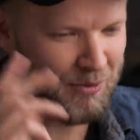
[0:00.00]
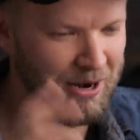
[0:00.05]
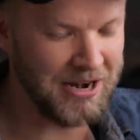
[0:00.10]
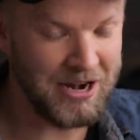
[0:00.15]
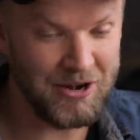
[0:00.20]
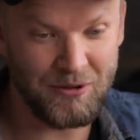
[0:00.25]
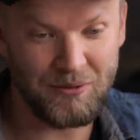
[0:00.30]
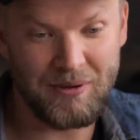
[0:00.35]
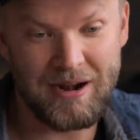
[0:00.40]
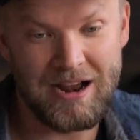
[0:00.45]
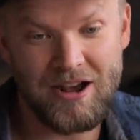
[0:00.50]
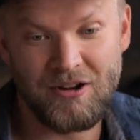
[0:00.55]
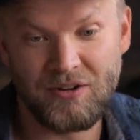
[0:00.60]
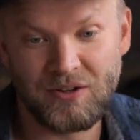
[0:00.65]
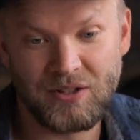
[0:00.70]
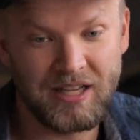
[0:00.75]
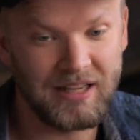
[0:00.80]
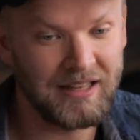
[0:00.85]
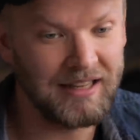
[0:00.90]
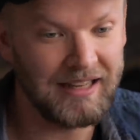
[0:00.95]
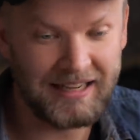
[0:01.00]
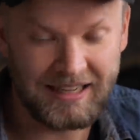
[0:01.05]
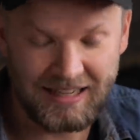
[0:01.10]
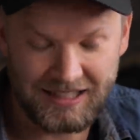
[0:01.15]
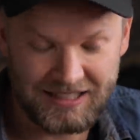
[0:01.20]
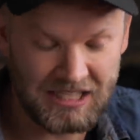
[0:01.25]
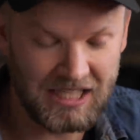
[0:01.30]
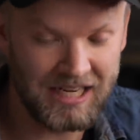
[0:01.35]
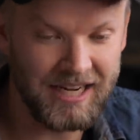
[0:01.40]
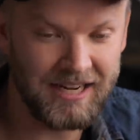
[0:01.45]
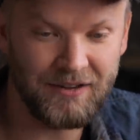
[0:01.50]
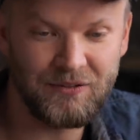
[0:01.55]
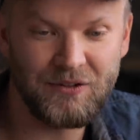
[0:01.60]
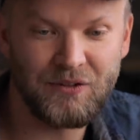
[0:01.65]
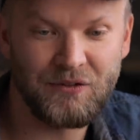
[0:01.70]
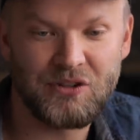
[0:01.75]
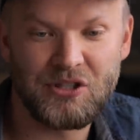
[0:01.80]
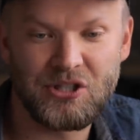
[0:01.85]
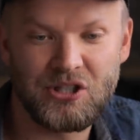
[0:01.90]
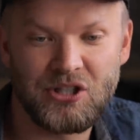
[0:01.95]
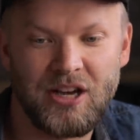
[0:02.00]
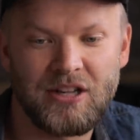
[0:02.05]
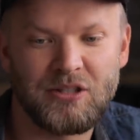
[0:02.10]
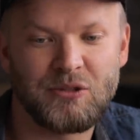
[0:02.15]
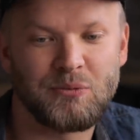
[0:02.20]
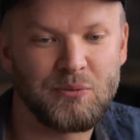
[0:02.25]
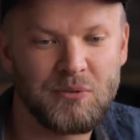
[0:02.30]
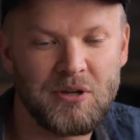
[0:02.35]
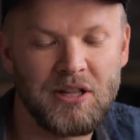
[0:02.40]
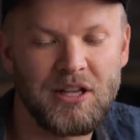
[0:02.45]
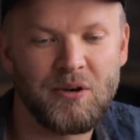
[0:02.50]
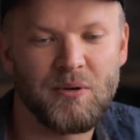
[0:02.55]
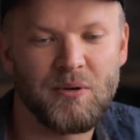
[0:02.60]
running around, get like a ton of different shots really